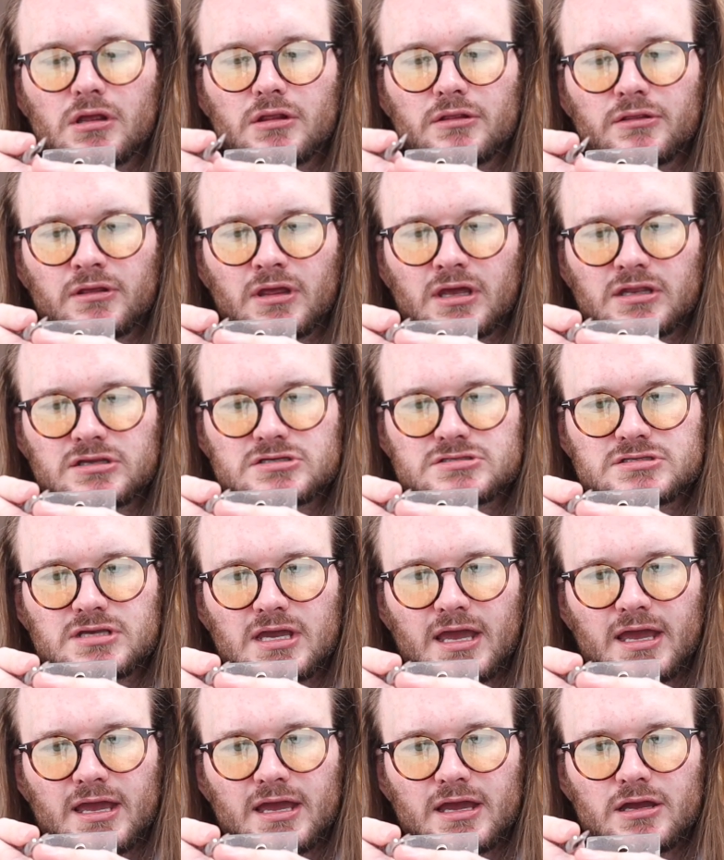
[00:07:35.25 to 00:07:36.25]
The edges
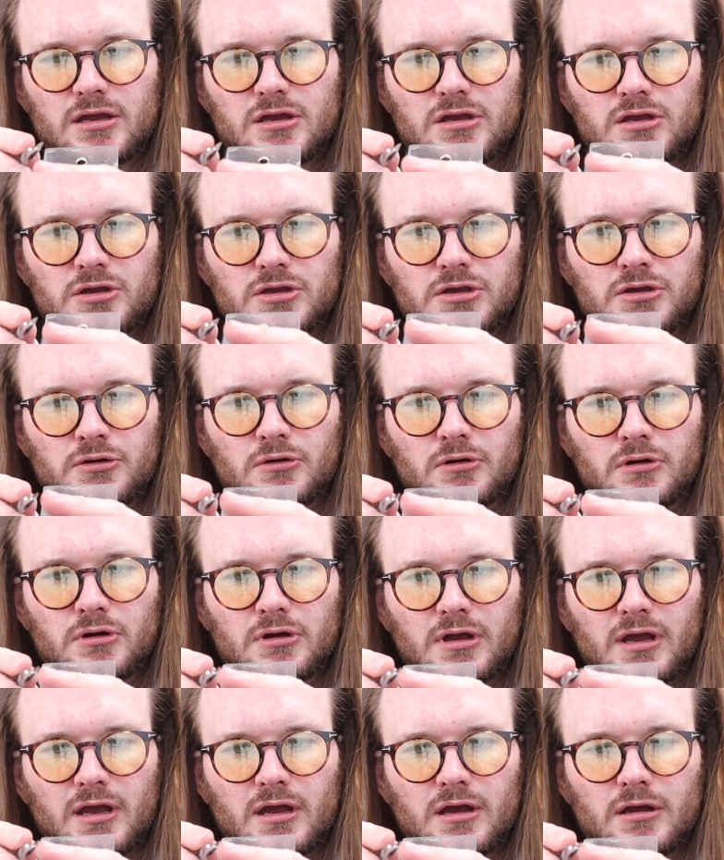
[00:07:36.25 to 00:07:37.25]
here,
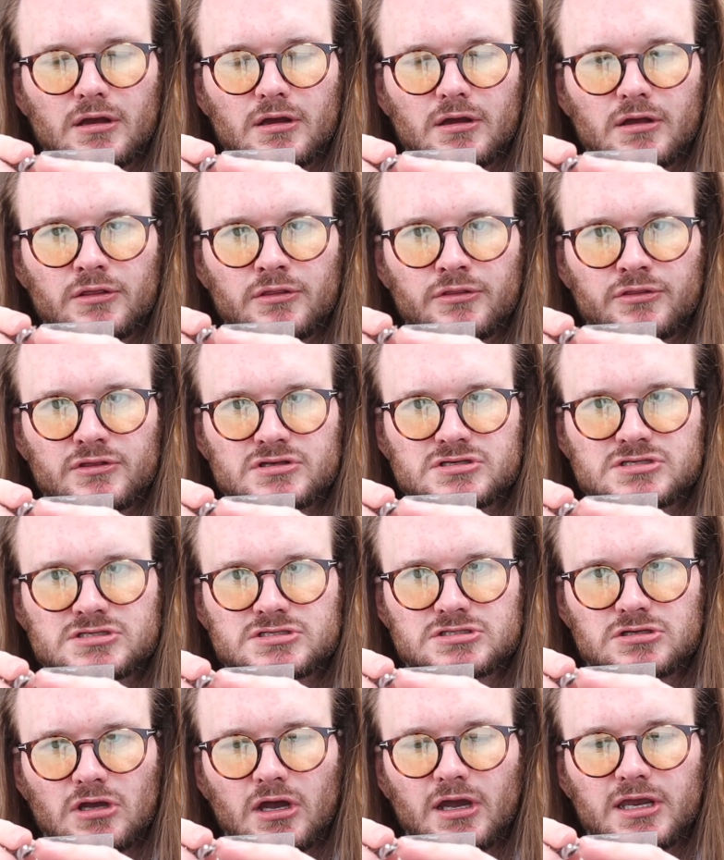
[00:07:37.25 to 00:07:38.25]
the
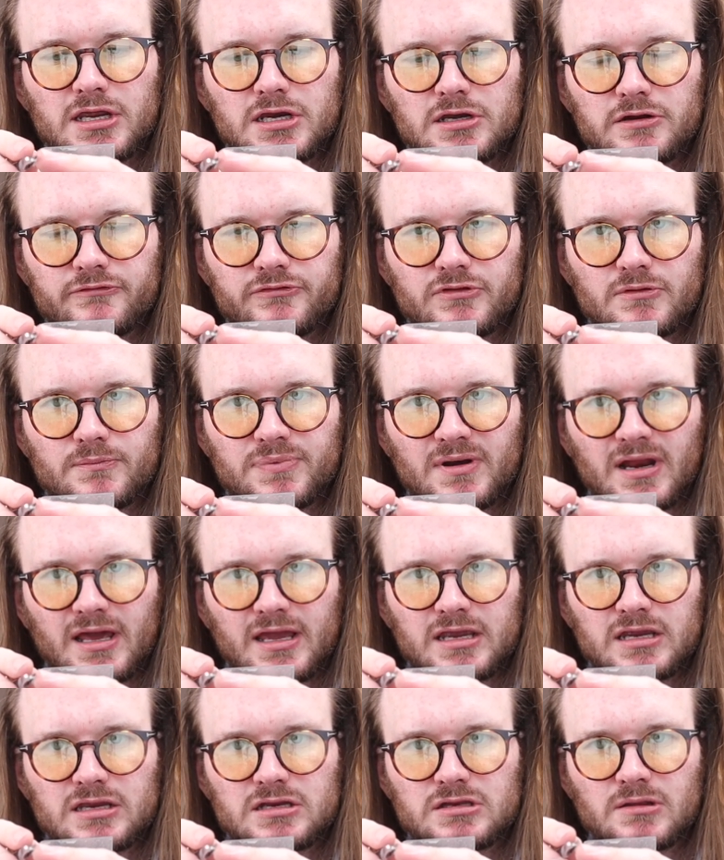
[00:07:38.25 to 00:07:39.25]
side of the
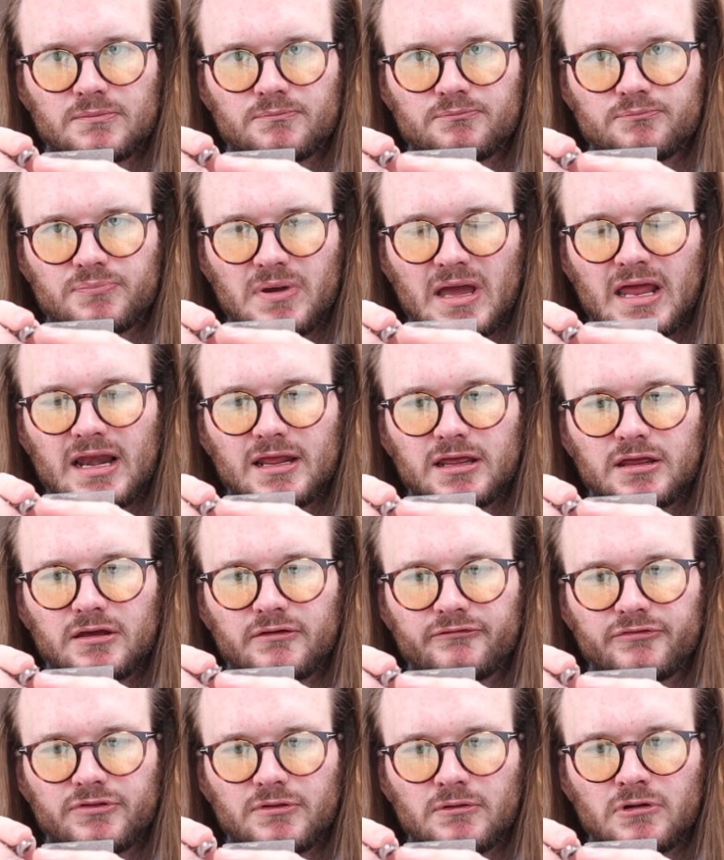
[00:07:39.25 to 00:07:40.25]
blade, the belly
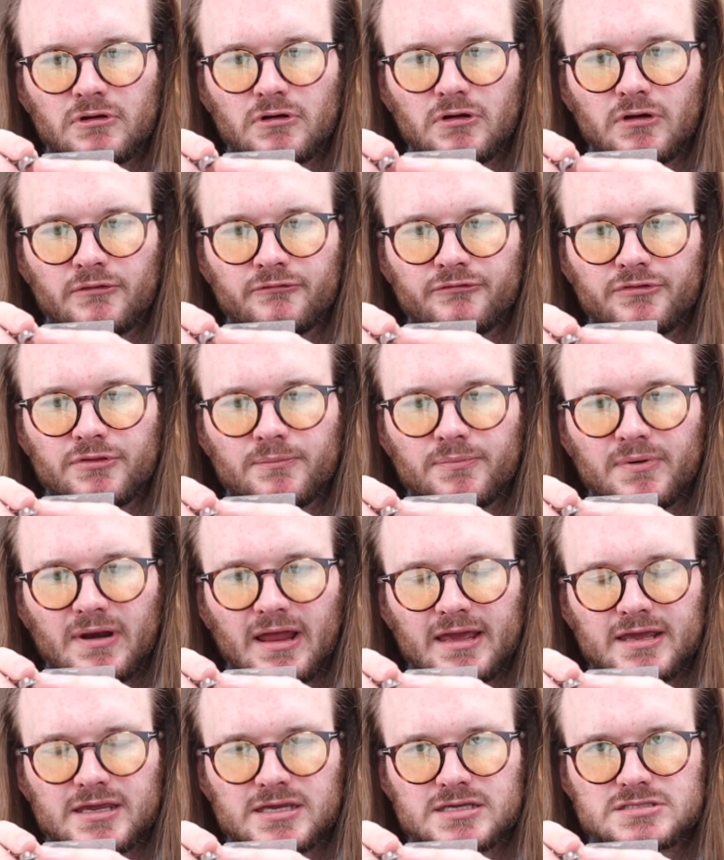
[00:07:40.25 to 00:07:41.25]
of the
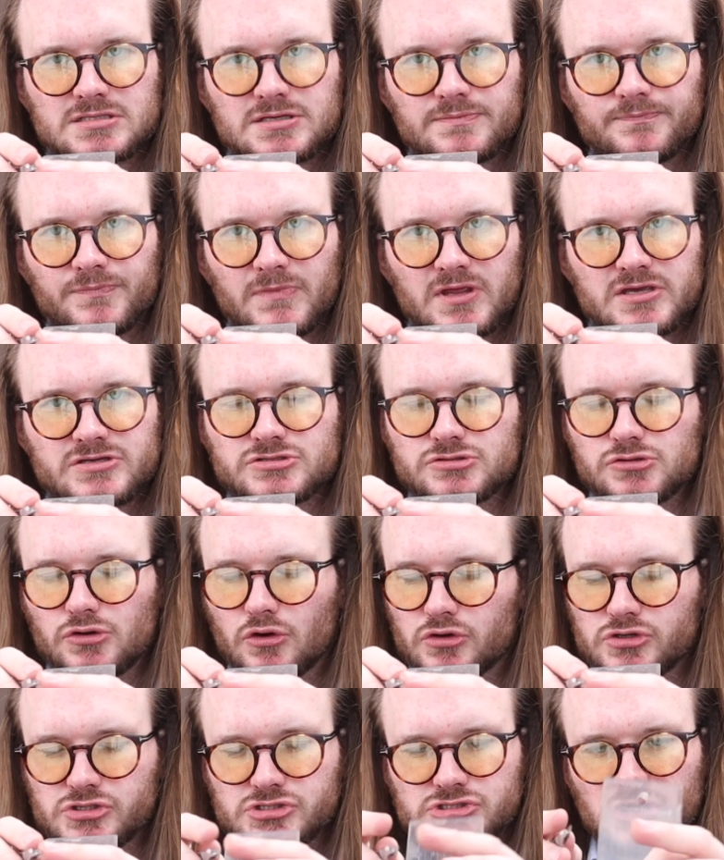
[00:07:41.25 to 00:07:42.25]
blade is
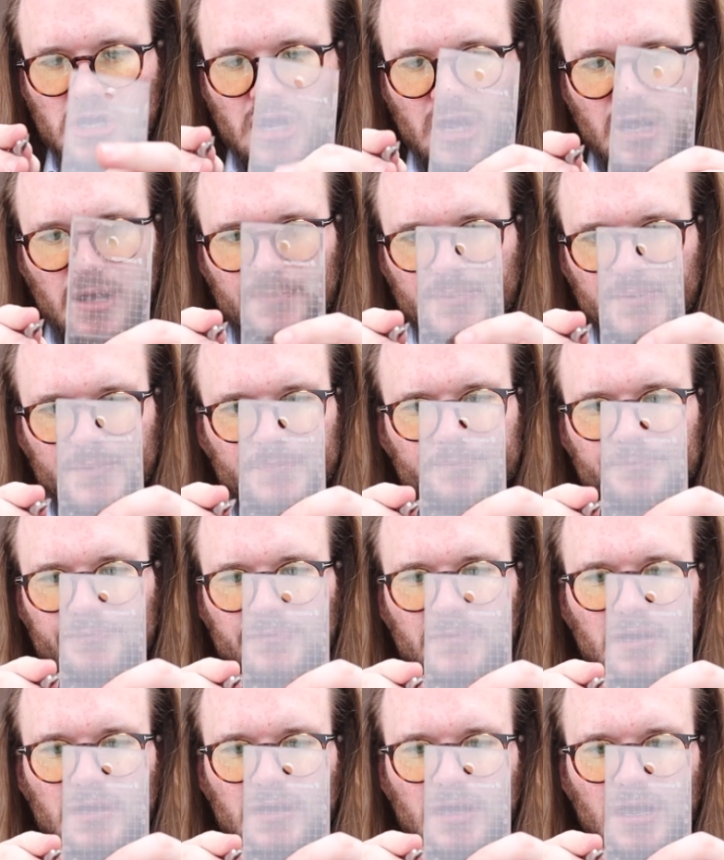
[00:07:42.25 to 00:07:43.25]
not sharp,
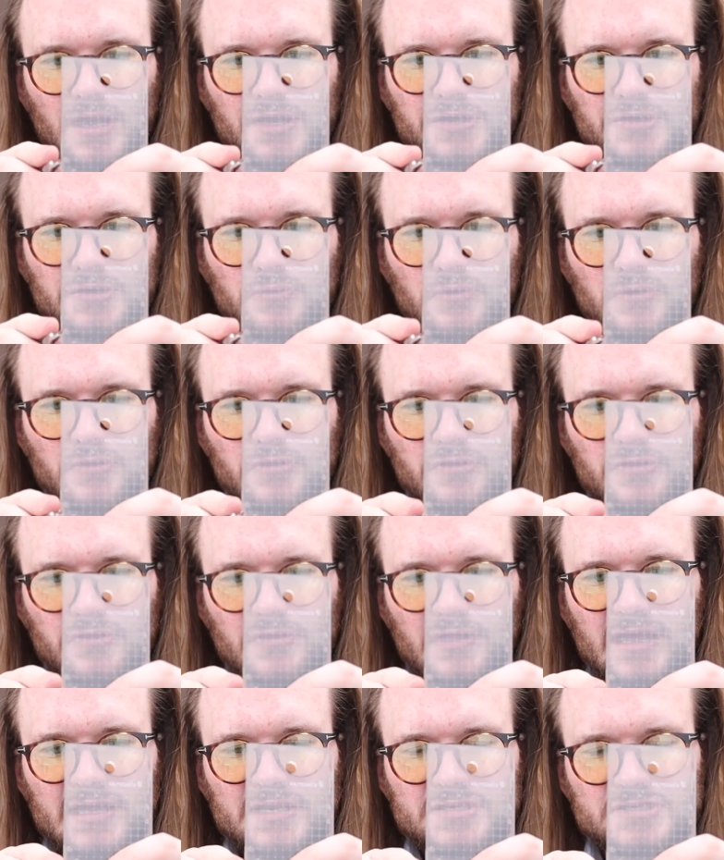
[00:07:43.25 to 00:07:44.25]
and you want
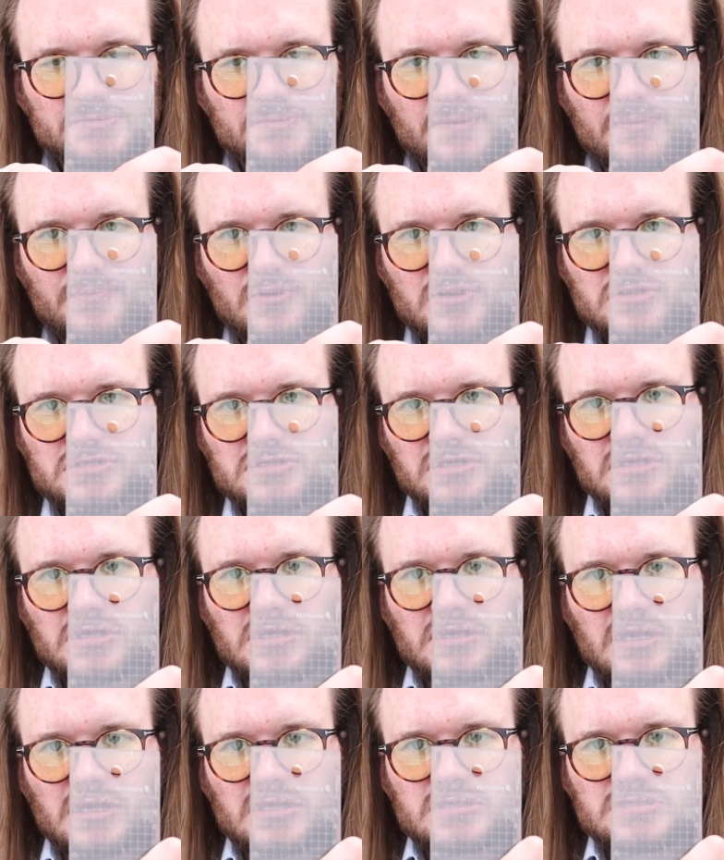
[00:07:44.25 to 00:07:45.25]
that to be pushing
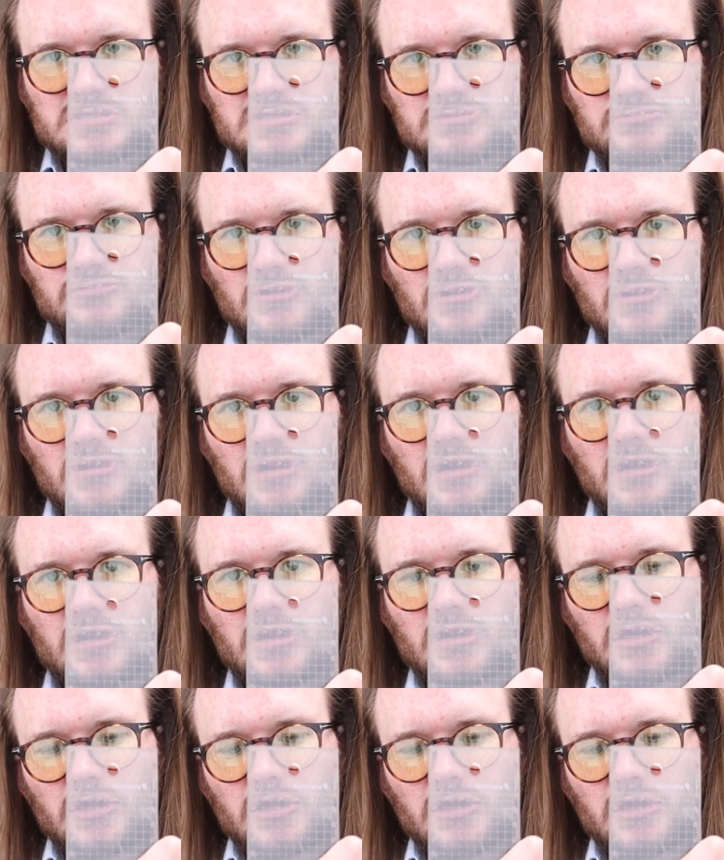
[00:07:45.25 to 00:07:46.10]
against the ruler.